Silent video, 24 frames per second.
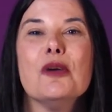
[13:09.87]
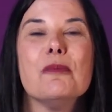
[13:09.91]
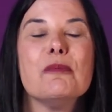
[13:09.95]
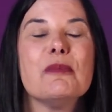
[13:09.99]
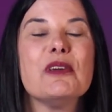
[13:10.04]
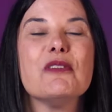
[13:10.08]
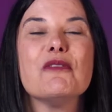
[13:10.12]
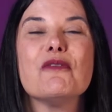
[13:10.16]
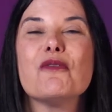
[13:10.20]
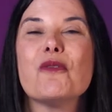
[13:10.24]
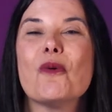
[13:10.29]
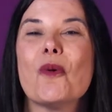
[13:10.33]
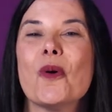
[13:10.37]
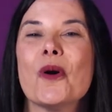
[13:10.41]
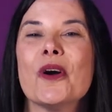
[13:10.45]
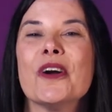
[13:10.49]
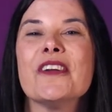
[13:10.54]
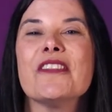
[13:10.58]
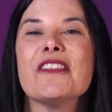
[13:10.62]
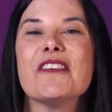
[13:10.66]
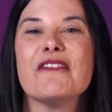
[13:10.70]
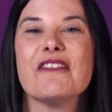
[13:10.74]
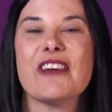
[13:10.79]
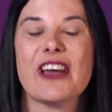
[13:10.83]

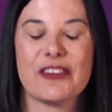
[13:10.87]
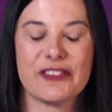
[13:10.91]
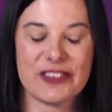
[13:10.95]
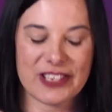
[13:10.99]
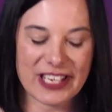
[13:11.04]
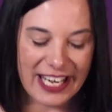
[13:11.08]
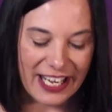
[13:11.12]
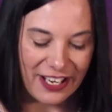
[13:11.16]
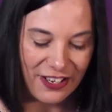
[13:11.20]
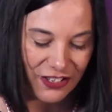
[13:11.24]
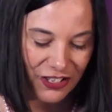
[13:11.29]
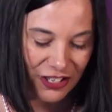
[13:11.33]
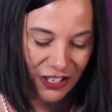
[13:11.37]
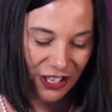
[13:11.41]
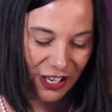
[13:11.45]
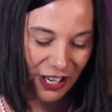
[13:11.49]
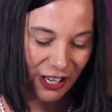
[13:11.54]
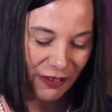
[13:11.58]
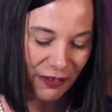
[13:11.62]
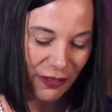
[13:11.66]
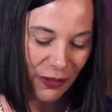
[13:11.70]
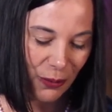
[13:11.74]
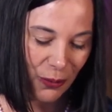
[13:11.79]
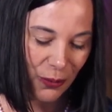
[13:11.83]
before the foundation
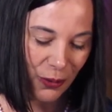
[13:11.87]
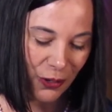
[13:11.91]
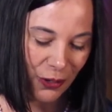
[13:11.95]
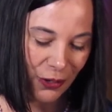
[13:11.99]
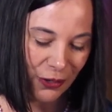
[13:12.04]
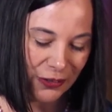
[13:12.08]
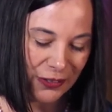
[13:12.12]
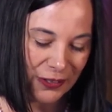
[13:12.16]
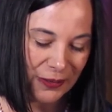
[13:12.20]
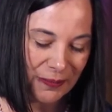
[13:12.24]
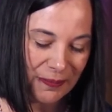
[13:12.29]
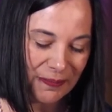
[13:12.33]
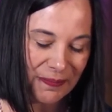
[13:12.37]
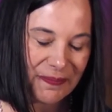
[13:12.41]
of the world,